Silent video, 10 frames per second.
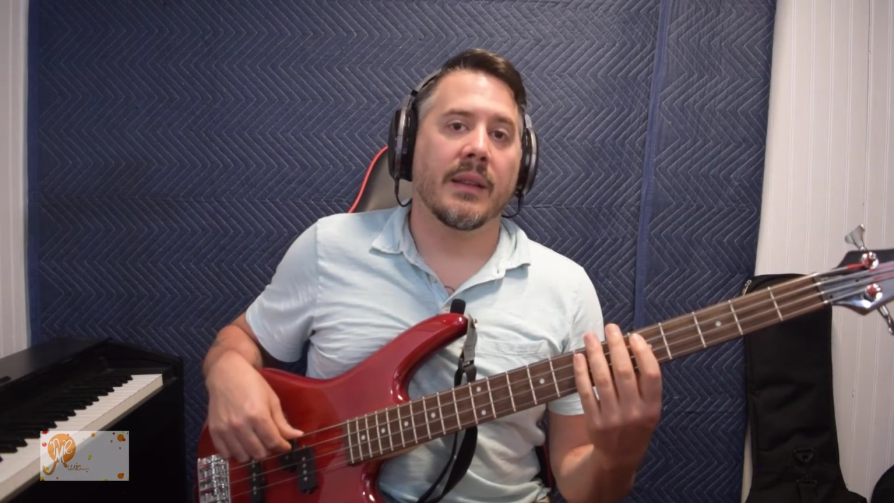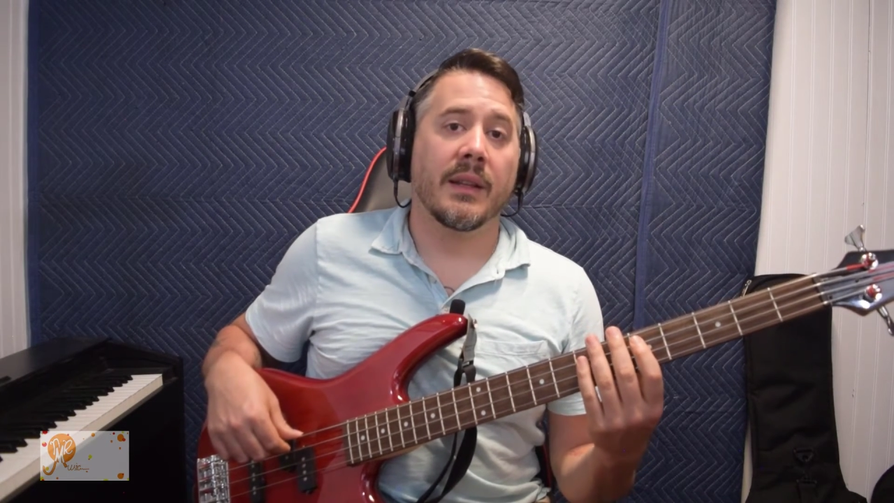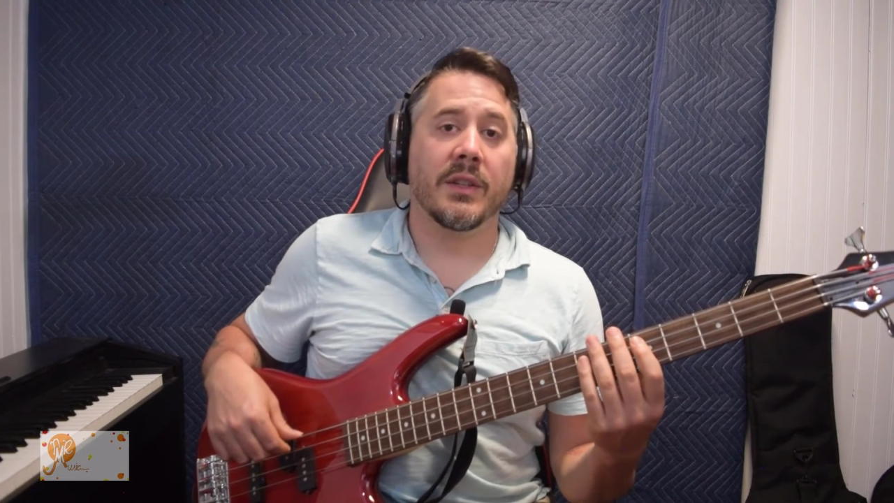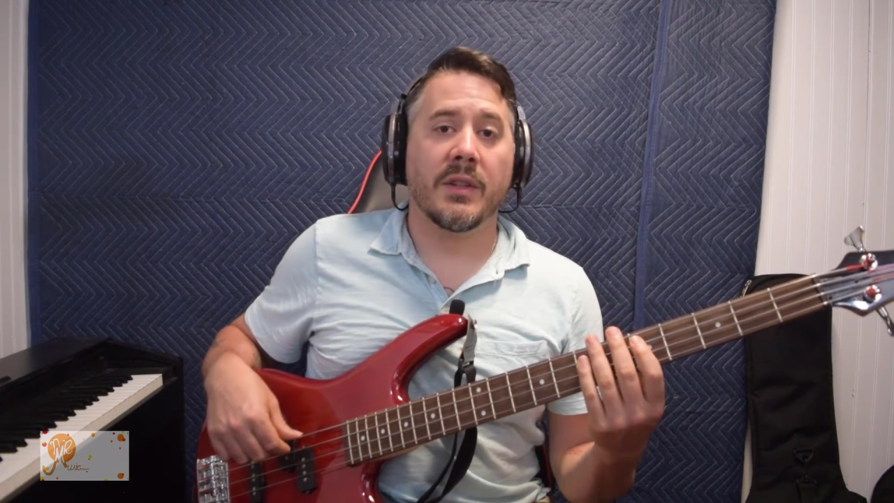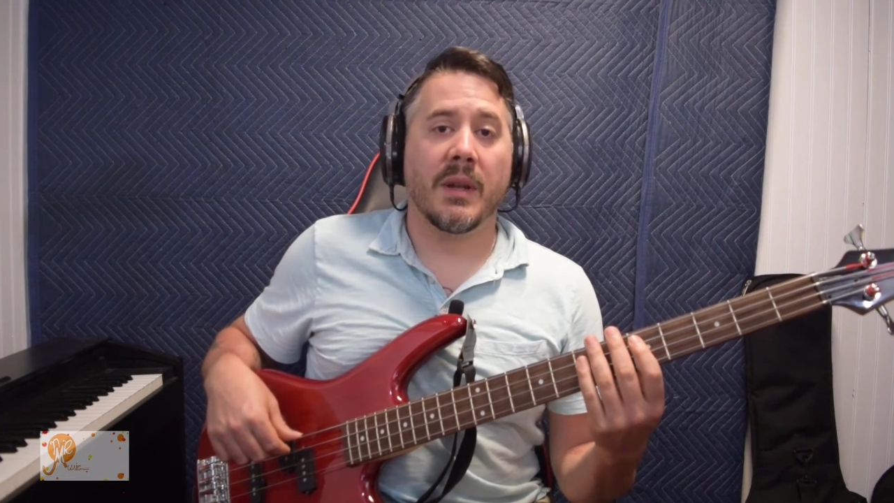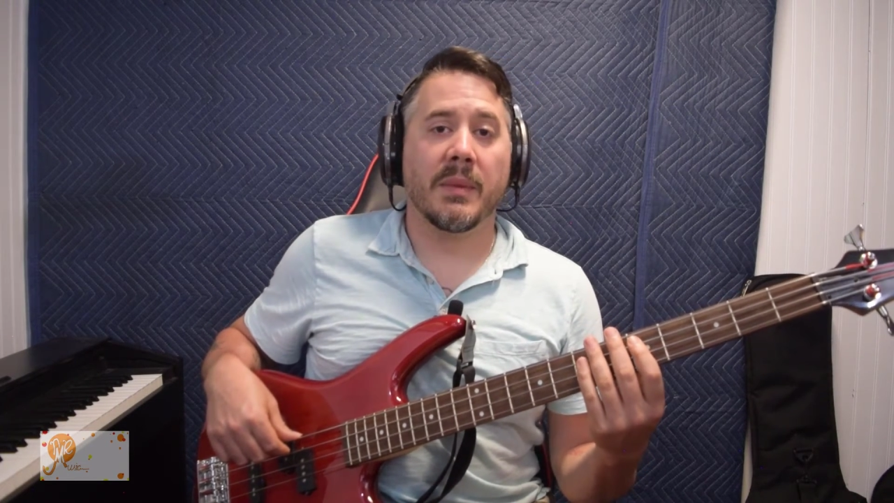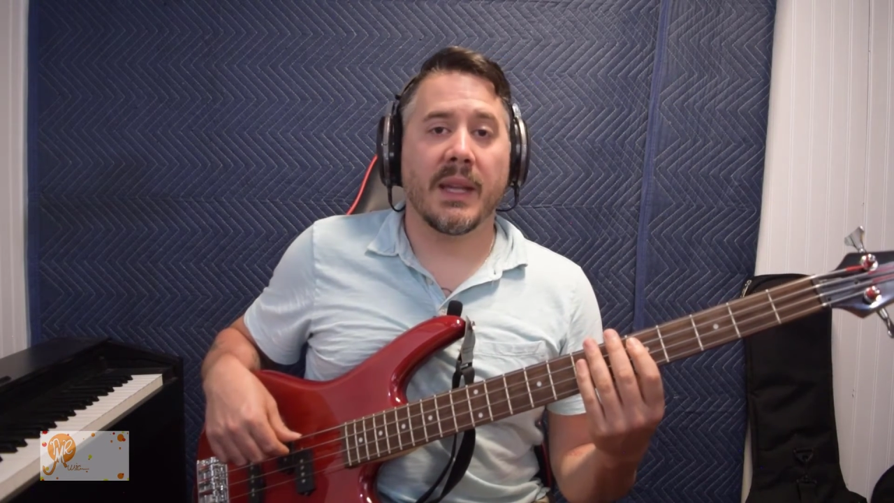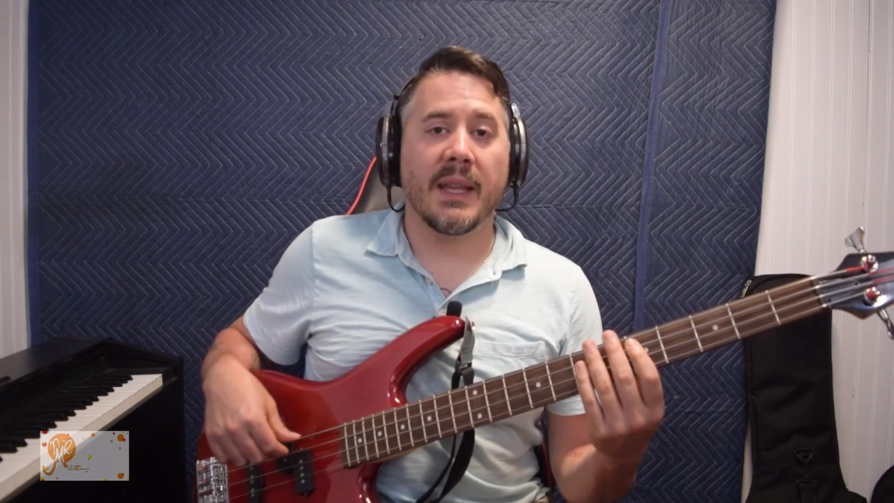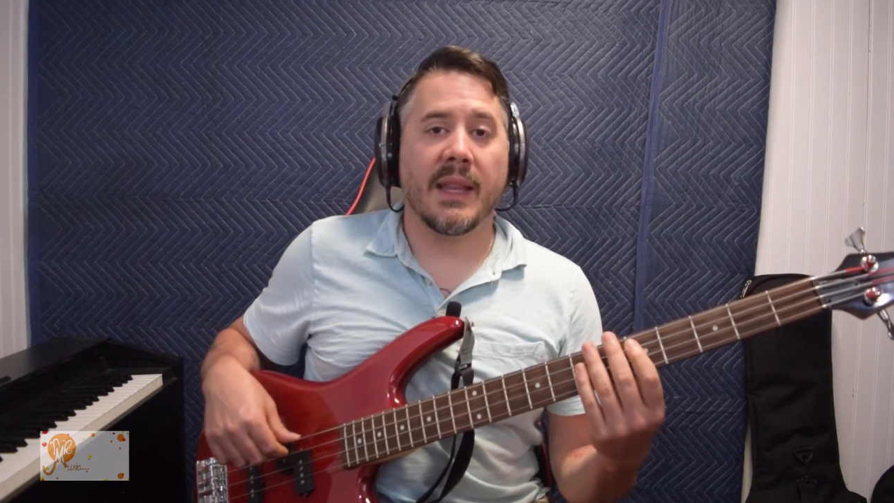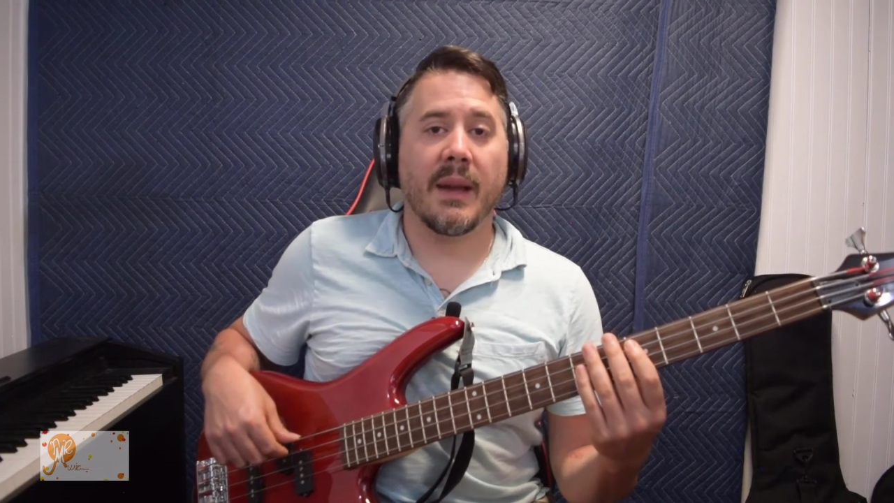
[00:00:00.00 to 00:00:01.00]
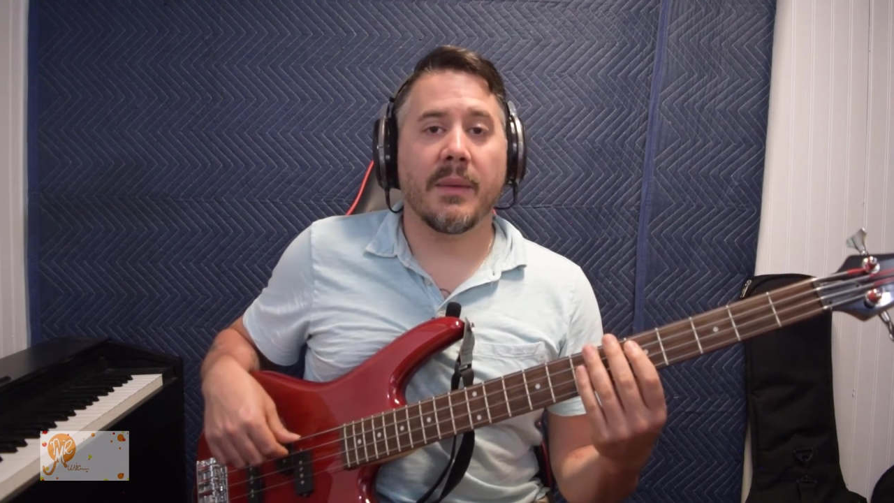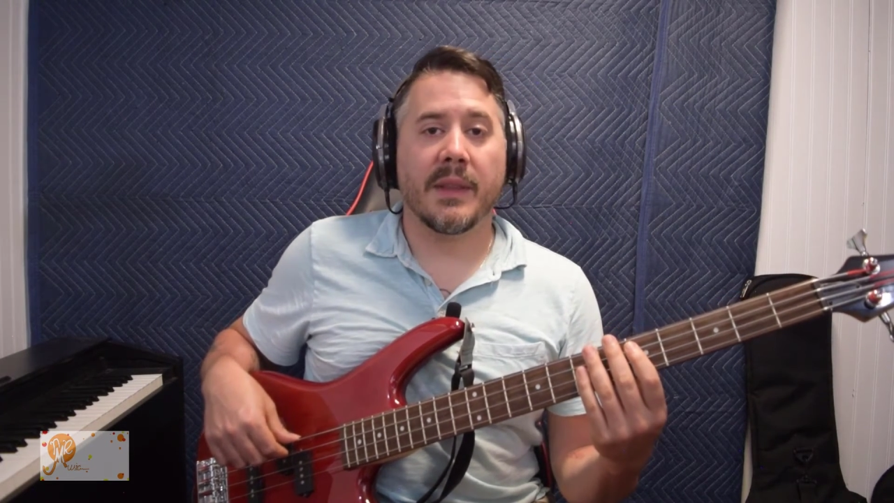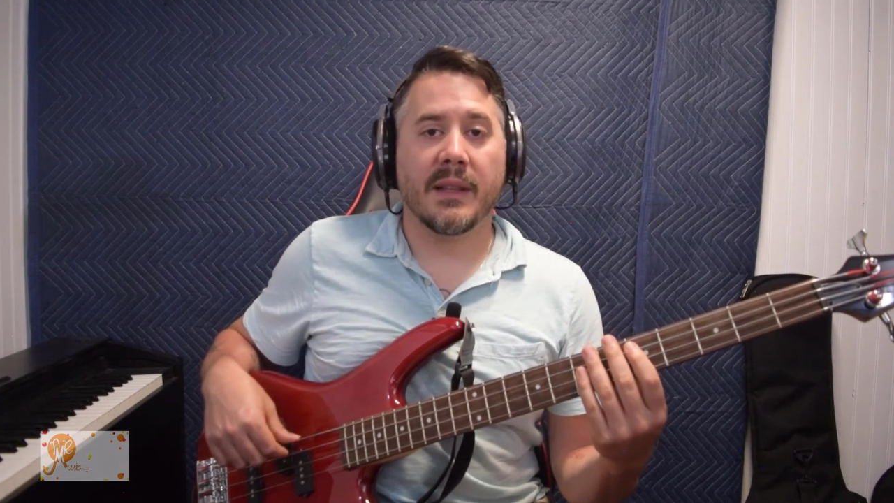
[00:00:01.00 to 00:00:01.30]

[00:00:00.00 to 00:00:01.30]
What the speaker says: Let's try playing that with